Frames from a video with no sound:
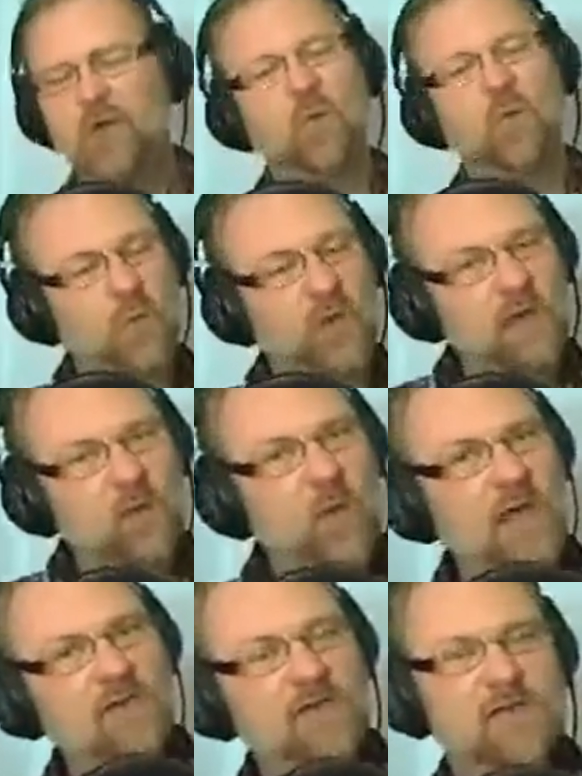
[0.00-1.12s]
We went
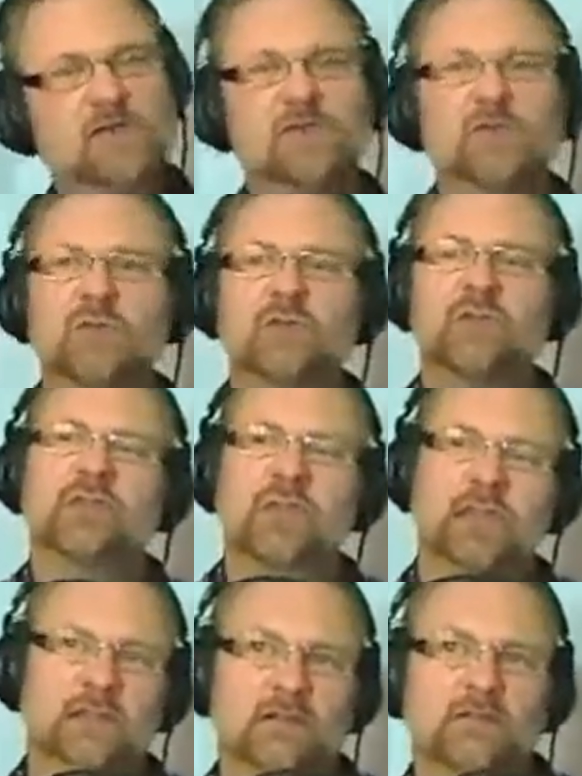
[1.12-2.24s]
to the
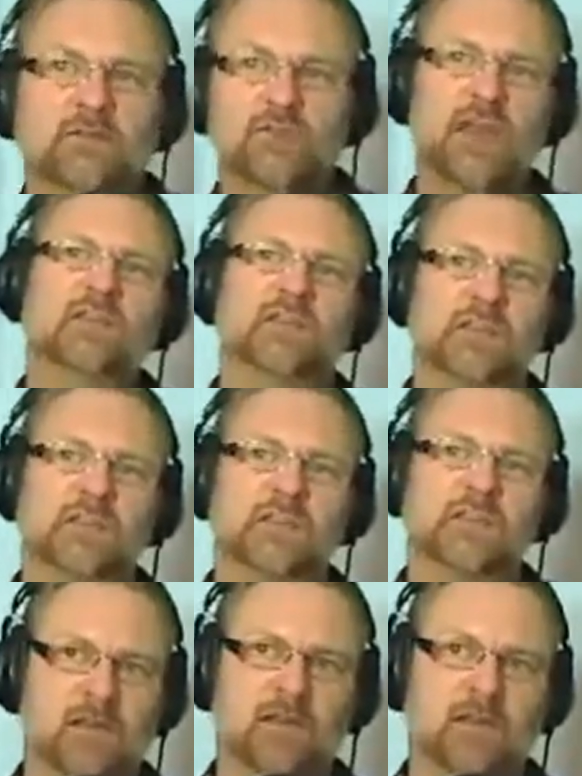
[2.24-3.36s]

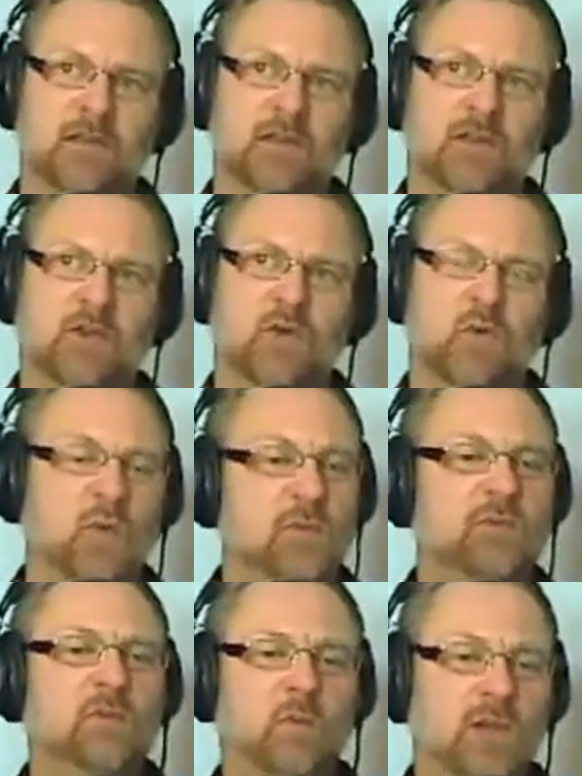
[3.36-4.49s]

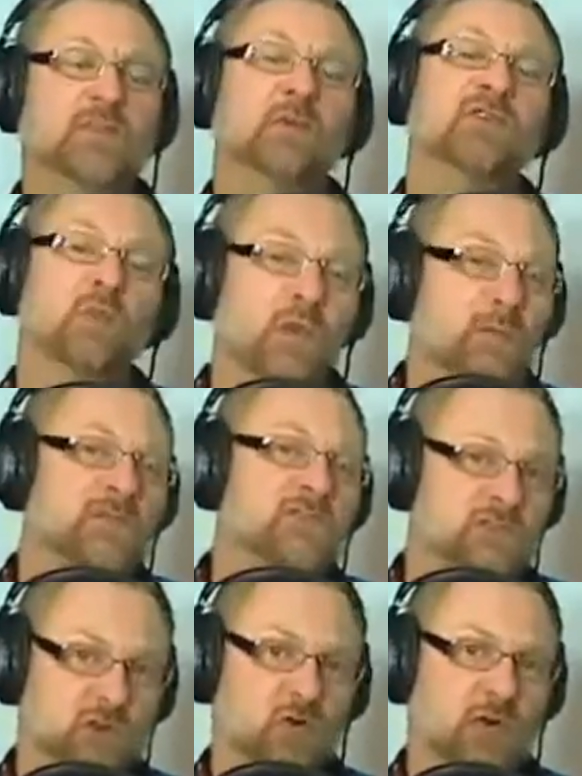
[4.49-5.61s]
2010 West Coast Women's
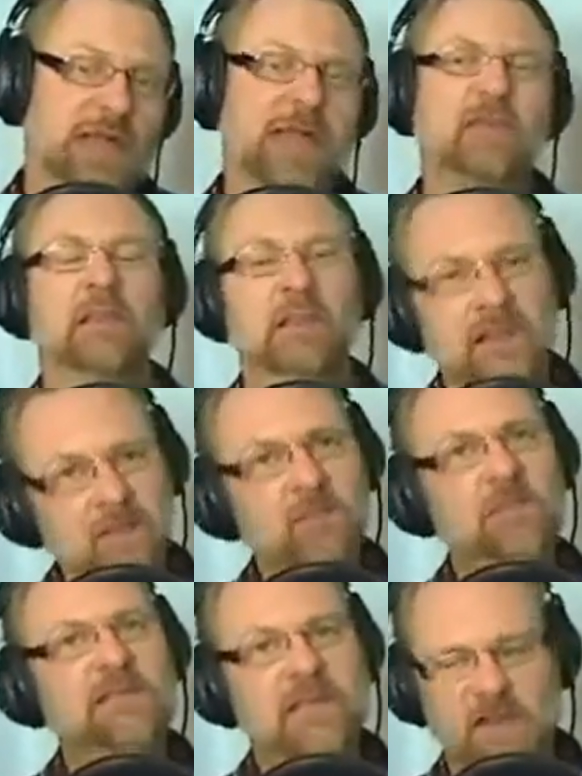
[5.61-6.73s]
Show, and let me
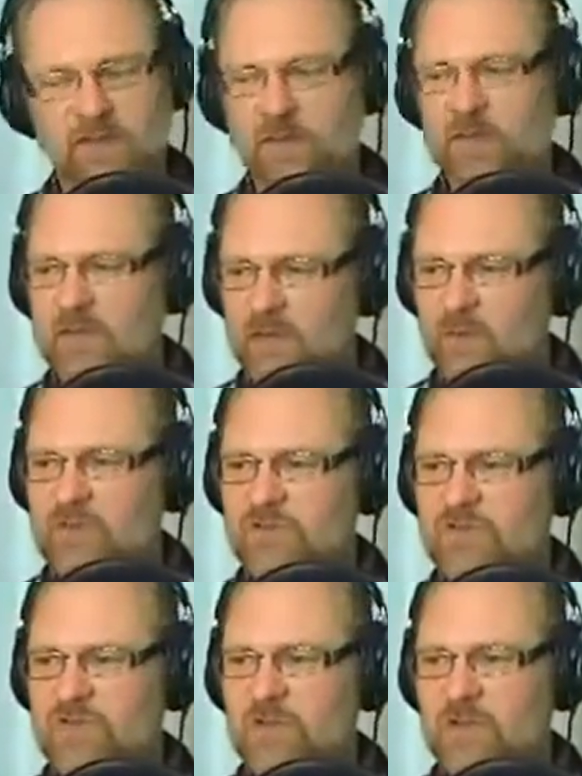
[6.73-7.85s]
tell you, it was
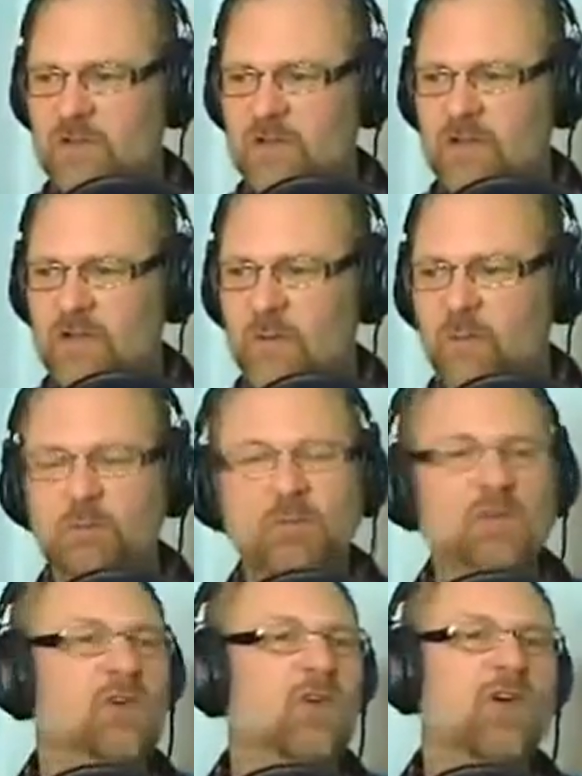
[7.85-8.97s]

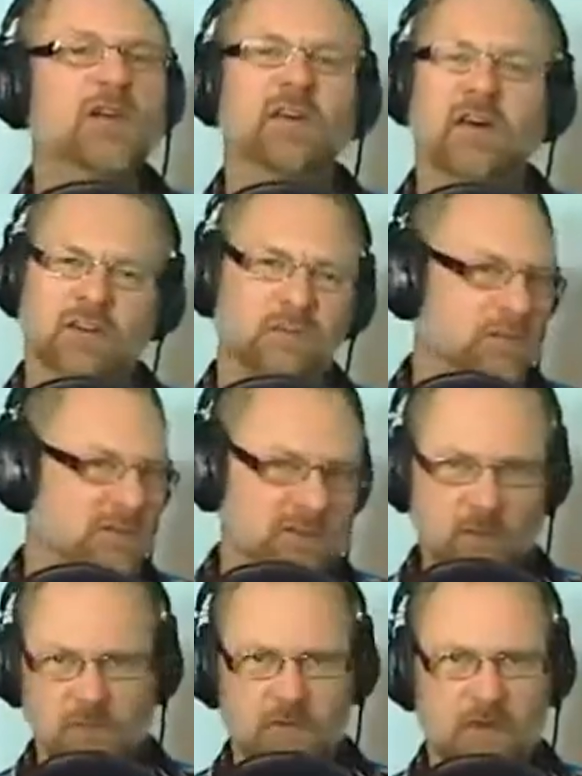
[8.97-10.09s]
beyond
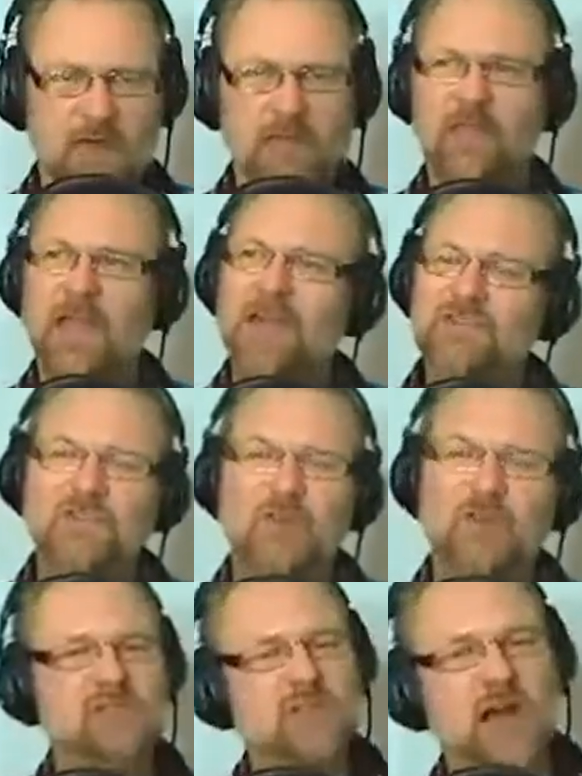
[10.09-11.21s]
unbelievable. That show
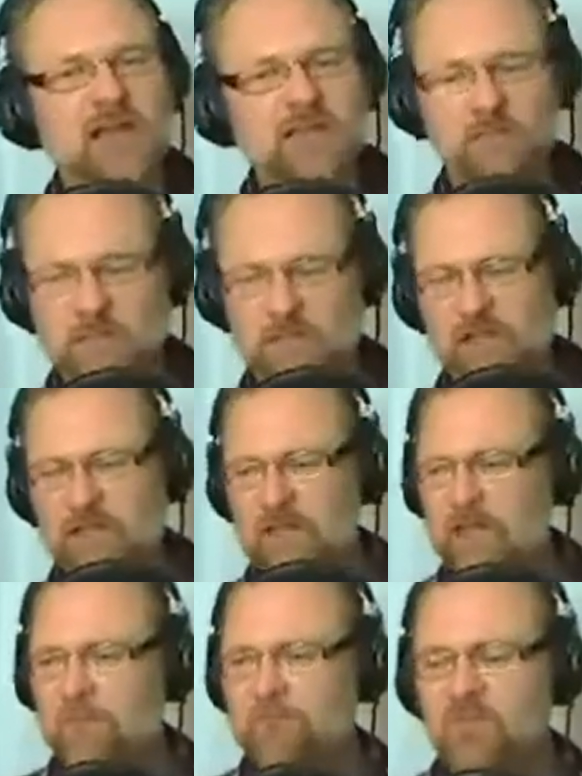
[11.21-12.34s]
has got to be
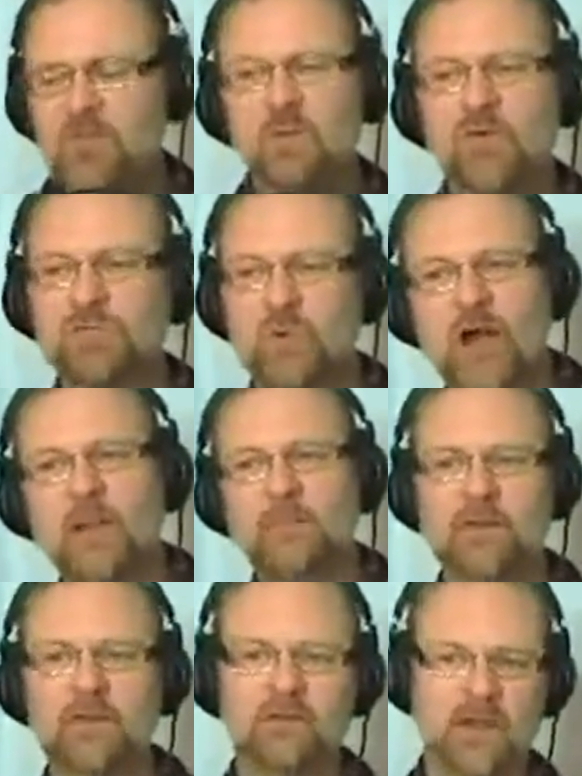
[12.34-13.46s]
the most
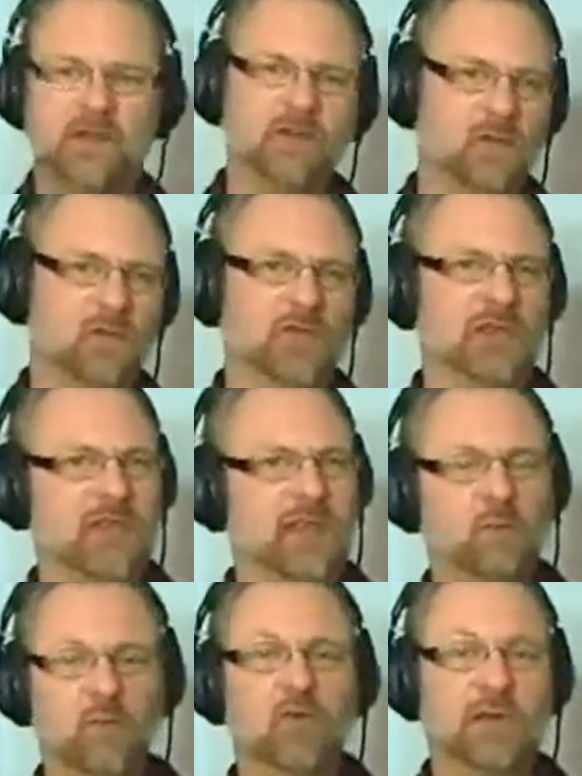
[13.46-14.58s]
popular venue that they
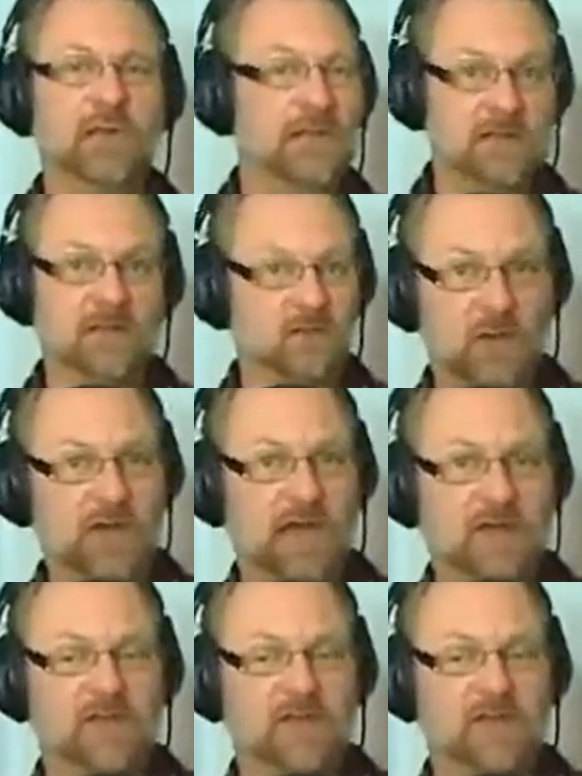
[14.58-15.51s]
put in the TradeX.